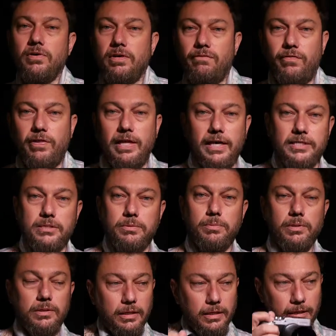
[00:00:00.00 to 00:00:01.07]
very
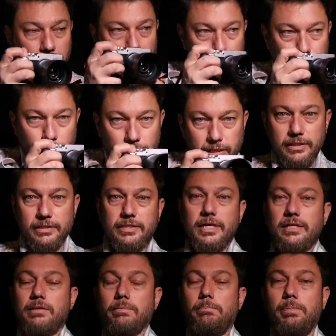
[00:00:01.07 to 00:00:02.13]
flexible, and you can
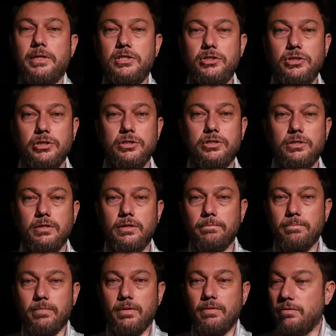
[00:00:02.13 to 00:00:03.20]
take the pictures
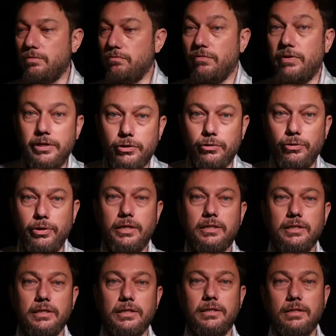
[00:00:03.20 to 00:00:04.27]
very
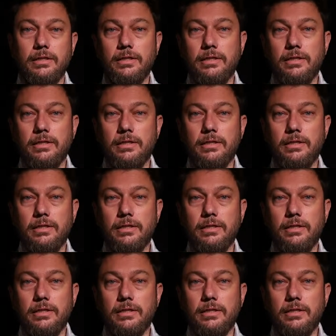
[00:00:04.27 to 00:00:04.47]
quickly.